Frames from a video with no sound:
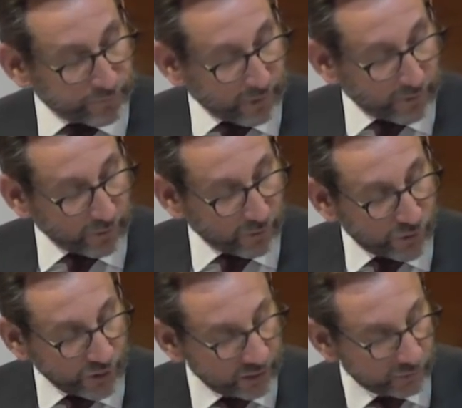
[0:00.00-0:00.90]
And then the
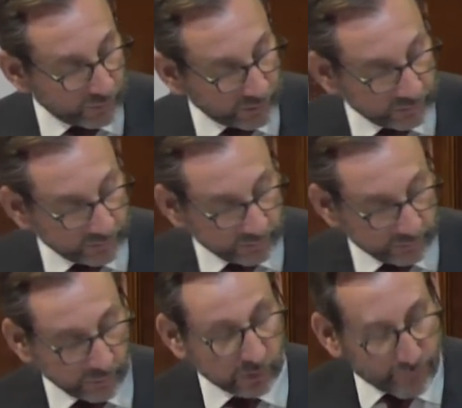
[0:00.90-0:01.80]
third one,
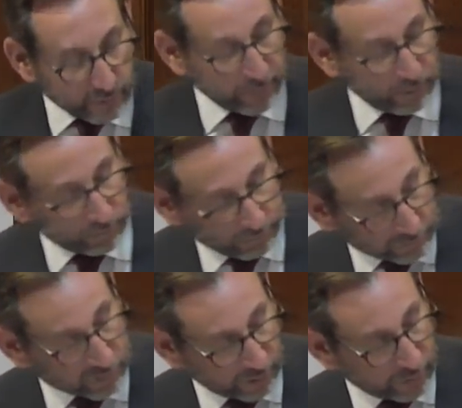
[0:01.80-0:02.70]
well, let me
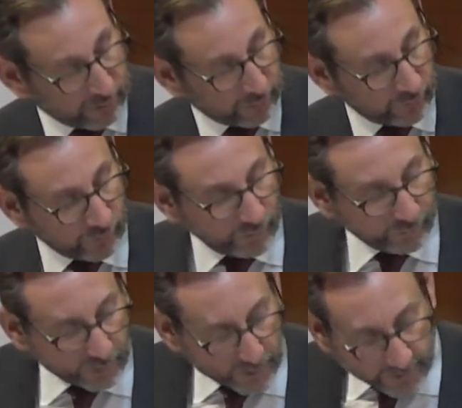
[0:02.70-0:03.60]
stick with that one for the
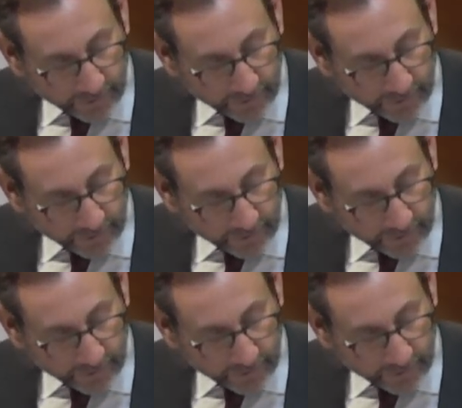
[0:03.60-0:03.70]
moment.